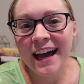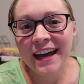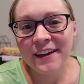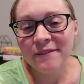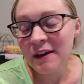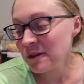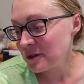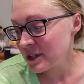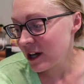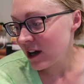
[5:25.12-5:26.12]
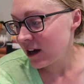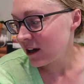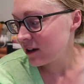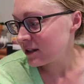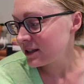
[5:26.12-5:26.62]
I found
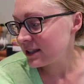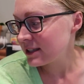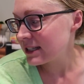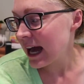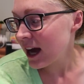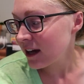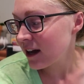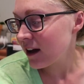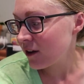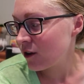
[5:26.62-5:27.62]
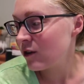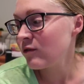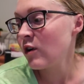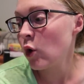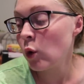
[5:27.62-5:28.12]
a stack
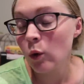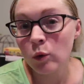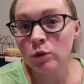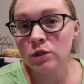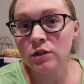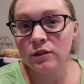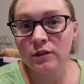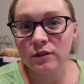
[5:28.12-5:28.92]
of old